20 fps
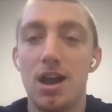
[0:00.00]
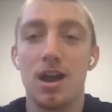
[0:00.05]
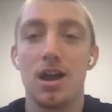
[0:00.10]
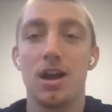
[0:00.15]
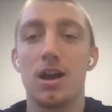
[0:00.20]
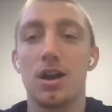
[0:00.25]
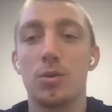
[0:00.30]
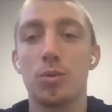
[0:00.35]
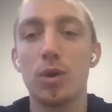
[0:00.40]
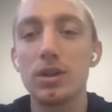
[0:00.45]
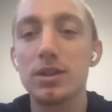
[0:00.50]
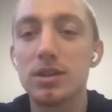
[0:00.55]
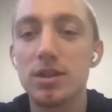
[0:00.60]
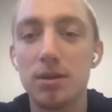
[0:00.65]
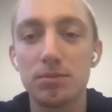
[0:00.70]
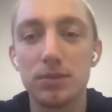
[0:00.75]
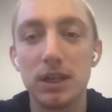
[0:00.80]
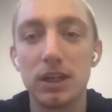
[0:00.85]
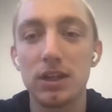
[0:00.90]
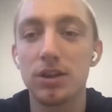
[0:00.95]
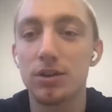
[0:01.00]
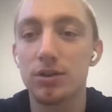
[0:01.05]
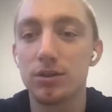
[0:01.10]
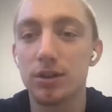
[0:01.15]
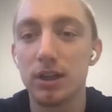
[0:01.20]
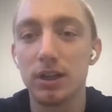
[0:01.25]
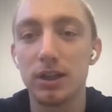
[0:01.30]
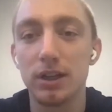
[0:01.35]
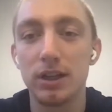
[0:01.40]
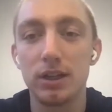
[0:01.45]
Uh, what's something you're
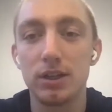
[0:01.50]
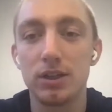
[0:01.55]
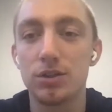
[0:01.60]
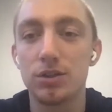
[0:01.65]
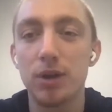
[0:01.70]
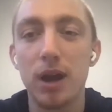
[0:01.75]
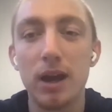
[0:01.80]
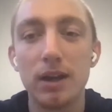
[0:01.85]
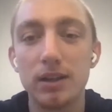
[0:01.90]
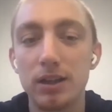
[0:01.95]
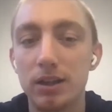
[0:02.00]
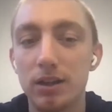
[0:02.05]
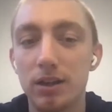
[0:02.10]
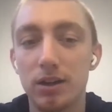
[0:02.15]
really directing